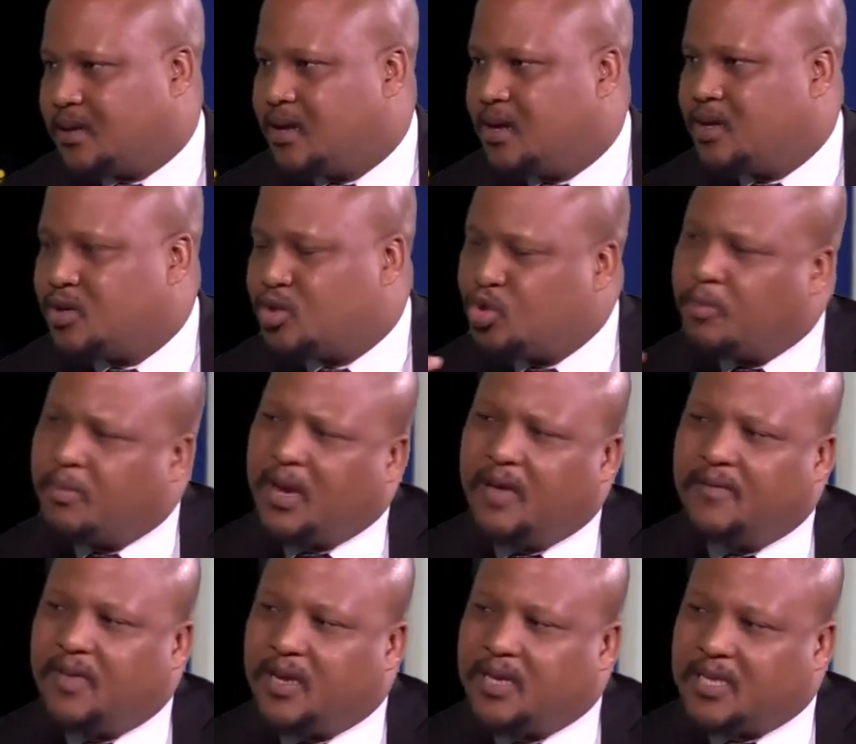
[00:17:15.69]
Mm. Do you
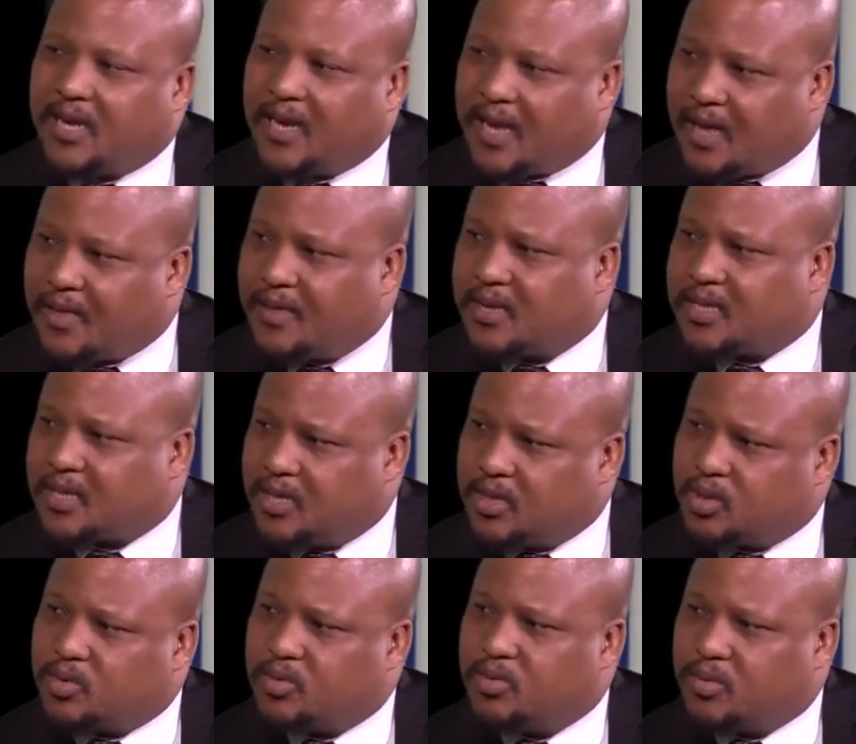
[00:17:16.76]
believe there is an ethics
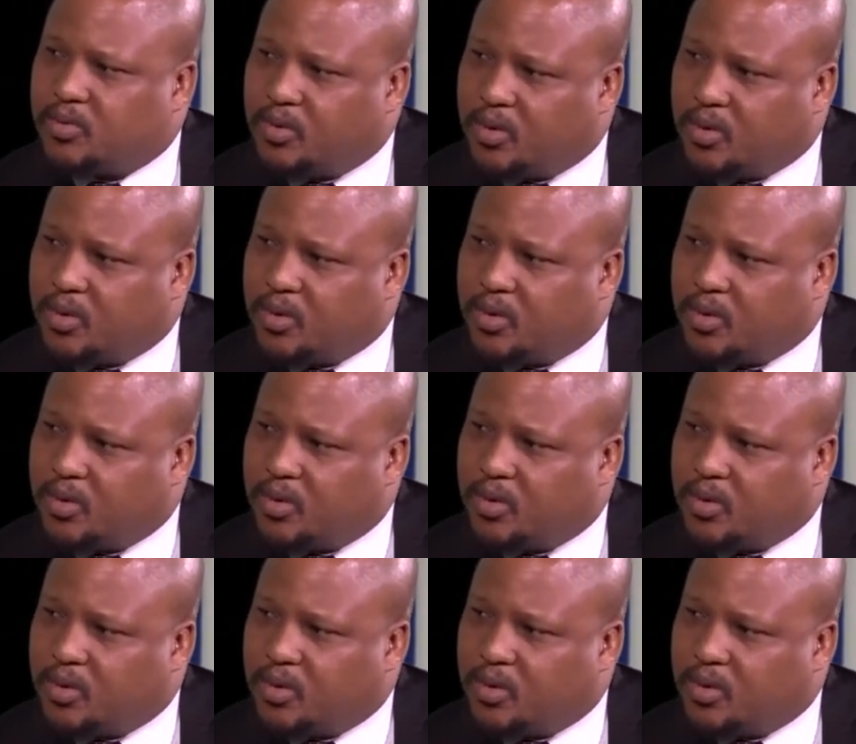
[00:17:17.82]
issue